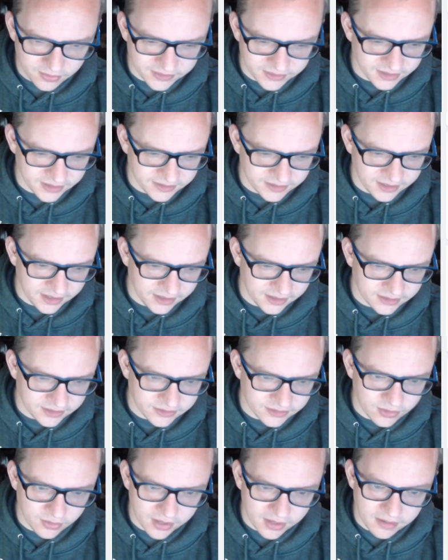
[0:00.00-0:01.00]
that is.
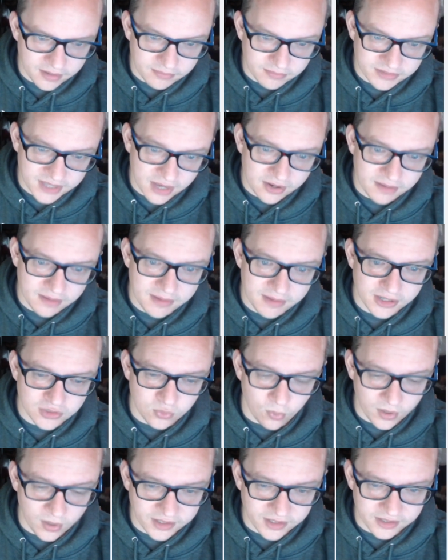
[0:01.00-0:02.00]
Okay, Saturday, May
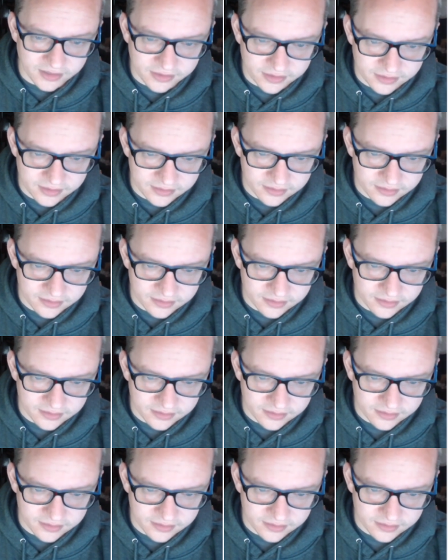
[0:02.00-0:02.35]
20th.